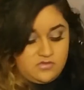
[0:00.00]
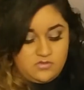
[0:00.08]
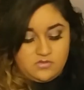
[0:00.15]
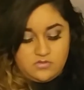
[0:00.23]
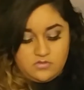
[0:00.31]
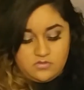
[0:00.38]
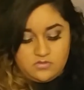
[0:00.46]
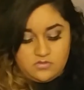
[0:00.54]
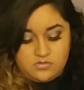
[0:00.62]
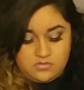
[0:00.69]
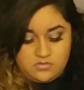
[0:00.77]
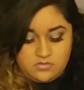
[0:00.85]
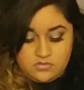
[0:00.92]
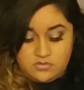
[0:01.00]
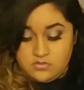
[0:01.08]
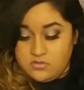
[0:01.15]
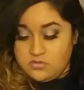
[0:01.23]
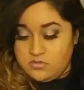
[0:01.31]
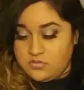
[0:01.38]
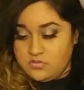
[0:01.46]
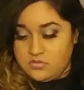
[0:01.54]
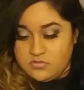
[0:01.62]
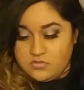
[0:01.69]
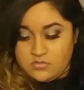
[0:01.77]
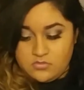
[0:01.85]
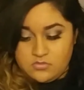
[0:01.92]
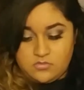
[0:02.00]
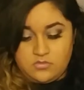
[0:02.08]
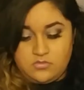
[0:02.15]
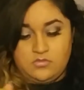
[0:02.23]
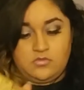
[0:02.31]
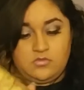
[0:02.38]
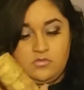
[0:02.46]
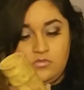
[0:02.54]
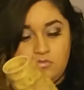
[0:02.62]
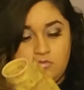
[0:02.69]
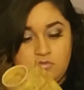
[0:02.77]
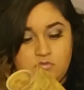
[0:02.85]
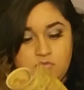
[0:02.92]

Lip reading: [no speech]